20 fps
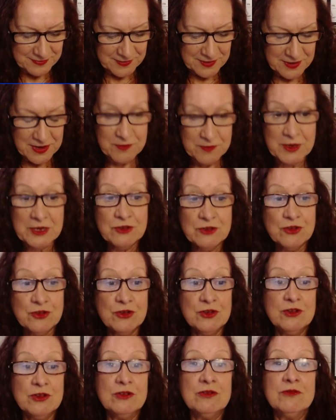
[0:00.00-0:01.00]
coming to
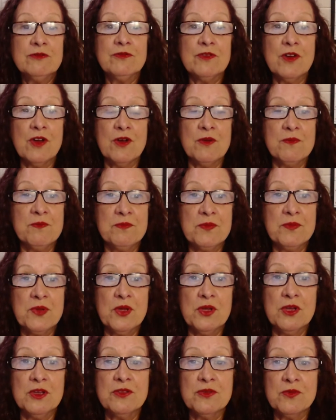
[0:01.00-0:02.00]
you from
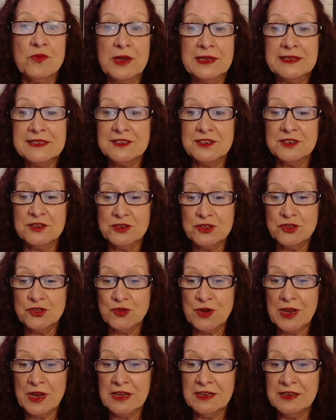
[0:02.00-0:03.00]
Perth, Western
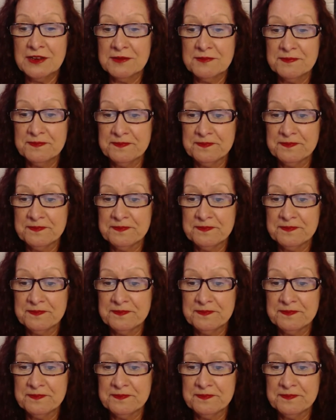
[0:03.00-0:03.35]
Australia.